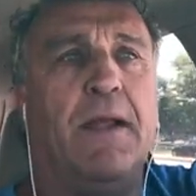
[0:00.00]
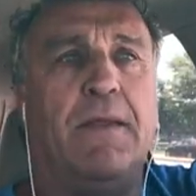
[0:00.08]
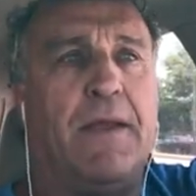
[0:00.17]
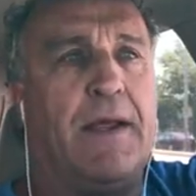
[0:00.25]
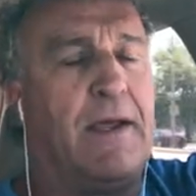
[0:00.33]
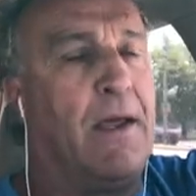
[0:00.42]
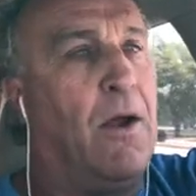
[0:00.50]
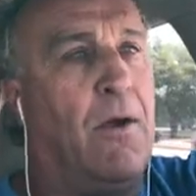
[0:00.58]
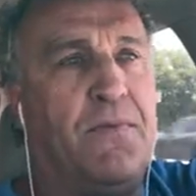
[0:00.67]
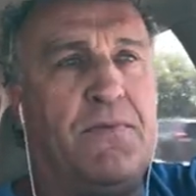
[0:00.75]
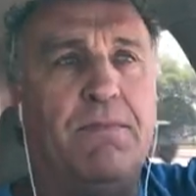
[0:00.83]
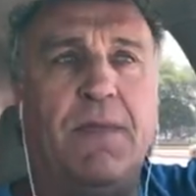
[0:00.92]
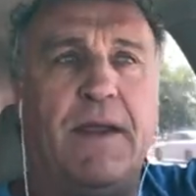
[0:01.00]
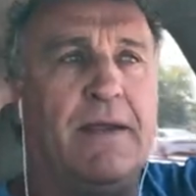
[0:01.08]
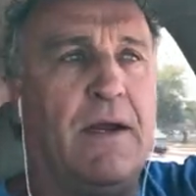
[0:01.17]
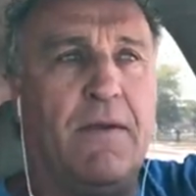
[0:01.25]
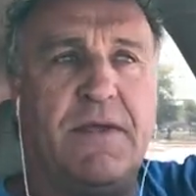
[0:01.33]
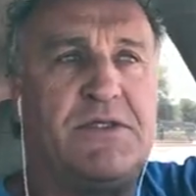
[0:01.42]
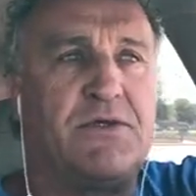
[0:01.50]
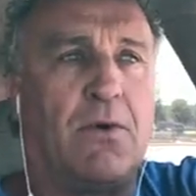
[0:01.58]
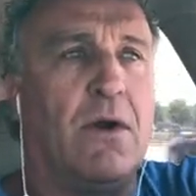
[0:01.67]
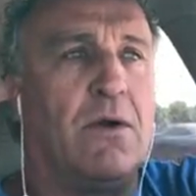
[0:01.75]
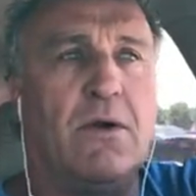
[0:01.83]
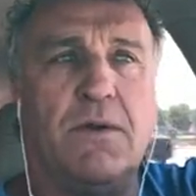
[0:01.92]
they go, they, you know, they
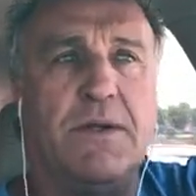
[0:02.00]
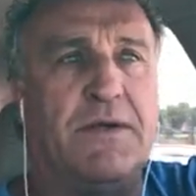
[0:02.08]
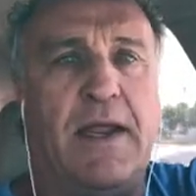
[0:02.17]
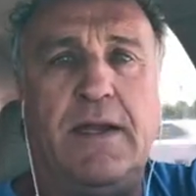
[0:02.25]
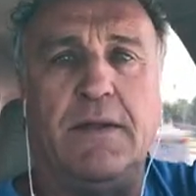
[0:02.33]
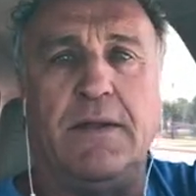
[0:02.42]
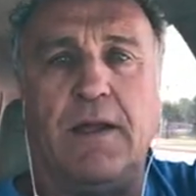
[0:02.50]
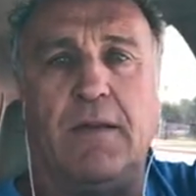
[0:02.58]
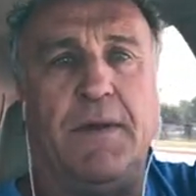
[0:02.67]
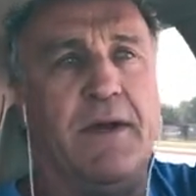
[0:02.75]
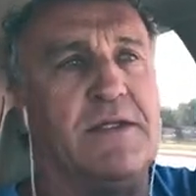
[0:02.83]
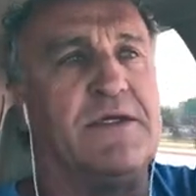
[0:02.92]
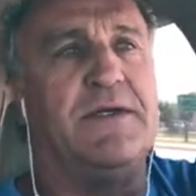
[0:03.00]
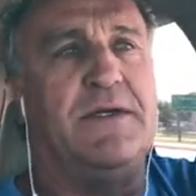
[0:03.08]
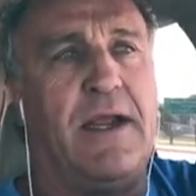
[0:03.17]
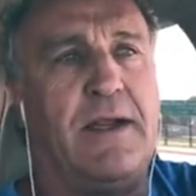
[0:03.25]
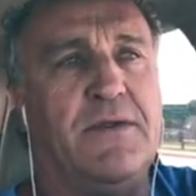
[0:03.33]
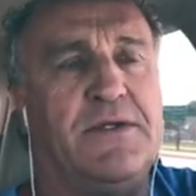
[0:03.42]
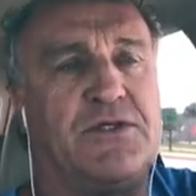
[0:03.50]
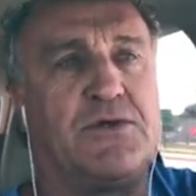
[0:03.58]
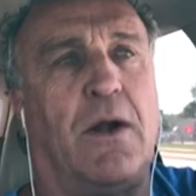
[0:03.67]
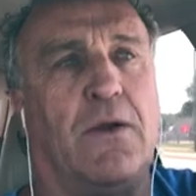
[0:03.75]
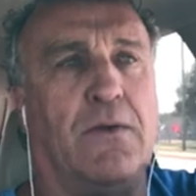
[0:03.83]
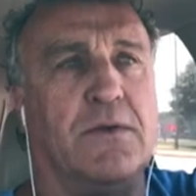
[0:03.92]
struggle daily. I mean, it's a daily
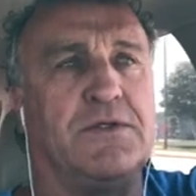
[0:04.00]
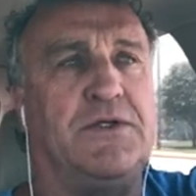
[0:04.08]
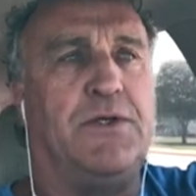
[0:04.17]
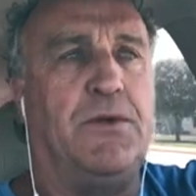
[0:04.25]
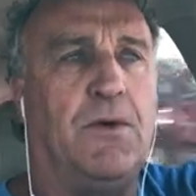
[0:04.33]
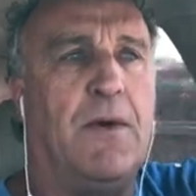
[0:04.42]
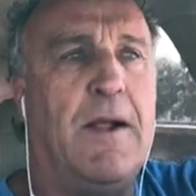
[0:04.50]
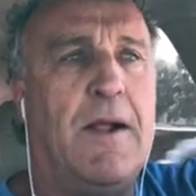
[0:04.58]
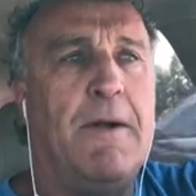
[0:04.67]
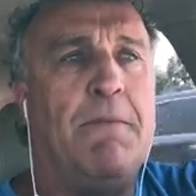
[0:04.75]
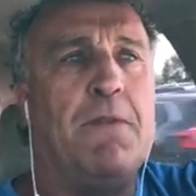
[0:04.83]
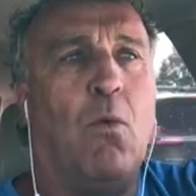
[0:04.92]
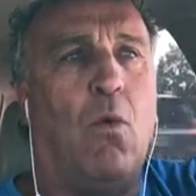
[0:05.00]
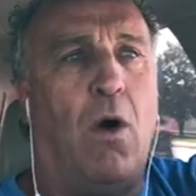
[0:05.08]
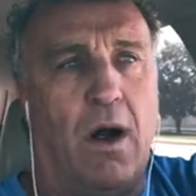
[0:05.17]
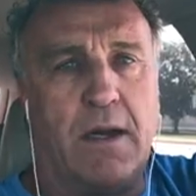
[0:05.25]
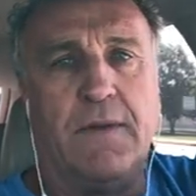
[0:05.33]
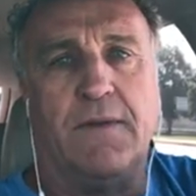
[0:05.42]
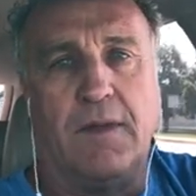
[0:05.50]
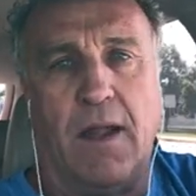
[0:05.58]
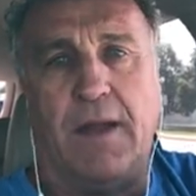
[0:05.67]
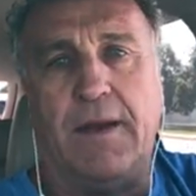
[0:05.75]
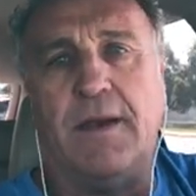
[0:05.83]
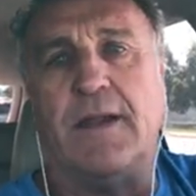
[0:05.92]
struggle to walk in the
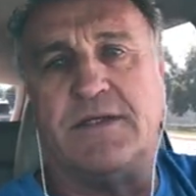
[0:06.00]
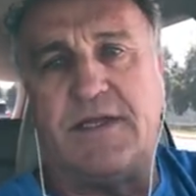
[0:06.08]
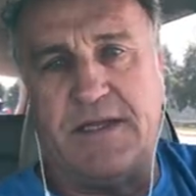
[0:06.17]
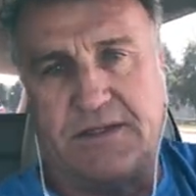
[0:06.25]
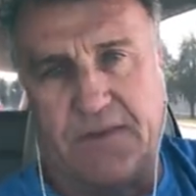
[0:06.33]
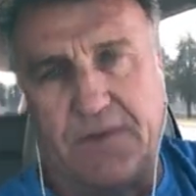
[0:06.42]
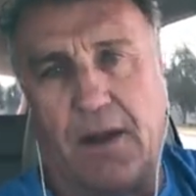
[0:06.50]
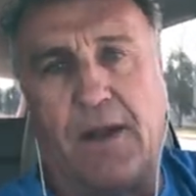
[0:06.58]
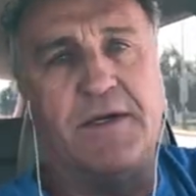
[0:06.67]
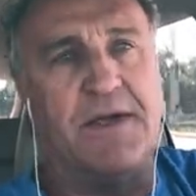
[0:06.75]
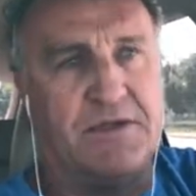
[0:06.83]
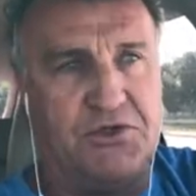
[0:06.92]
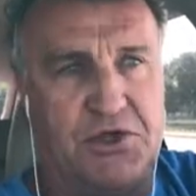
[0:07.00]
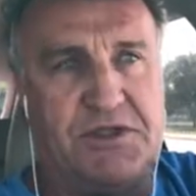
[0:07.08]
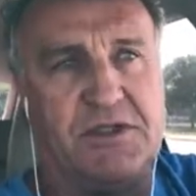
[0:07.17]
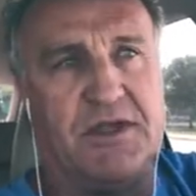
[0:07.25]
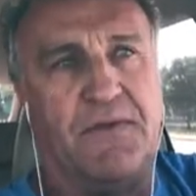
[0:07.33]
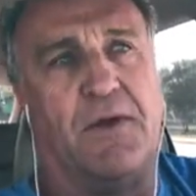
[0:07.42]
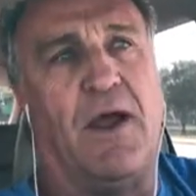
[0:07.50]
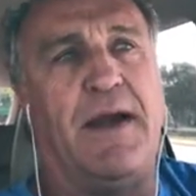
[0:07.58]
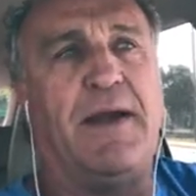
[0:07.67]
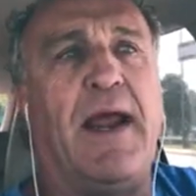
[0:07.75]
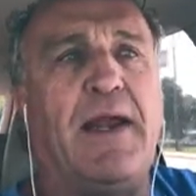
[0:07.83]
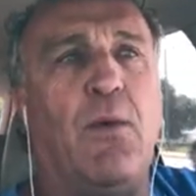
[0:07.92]
light as He is in the light, as Jesus in the light.
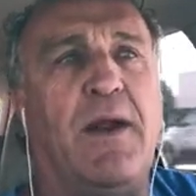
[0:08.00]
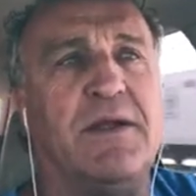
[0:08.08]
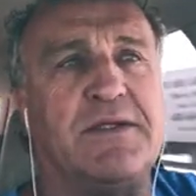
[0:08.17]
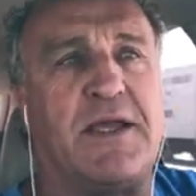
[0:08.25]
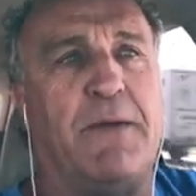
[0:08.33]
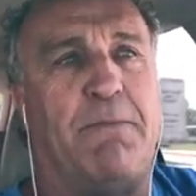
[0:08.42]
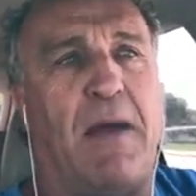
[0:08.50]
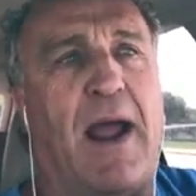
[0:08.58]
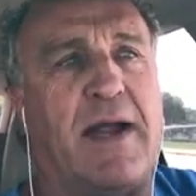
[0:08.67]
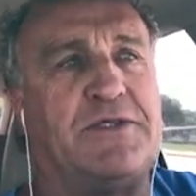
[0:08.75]
Anyway, let's get back